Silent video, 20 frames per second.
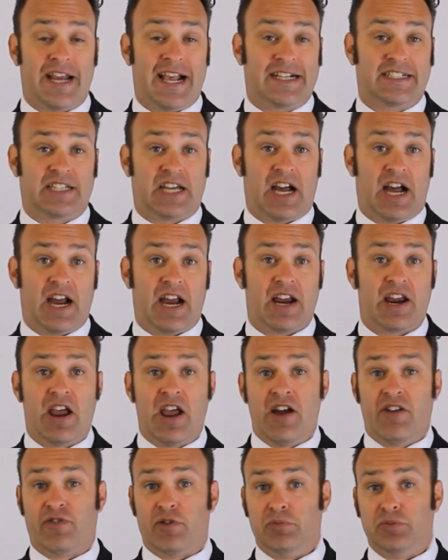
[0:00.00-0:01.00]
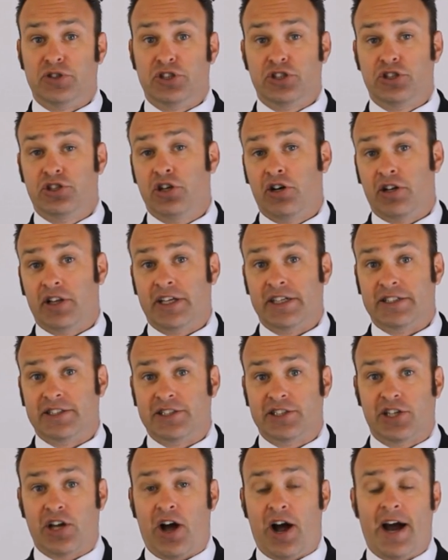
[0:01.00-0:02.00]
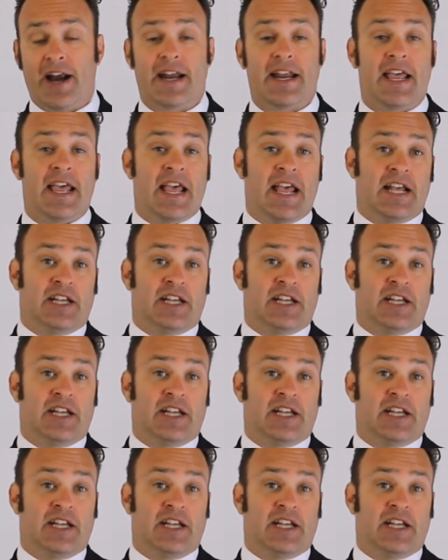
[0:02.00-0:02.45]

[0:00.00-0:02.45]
necktie from Sterling Scott.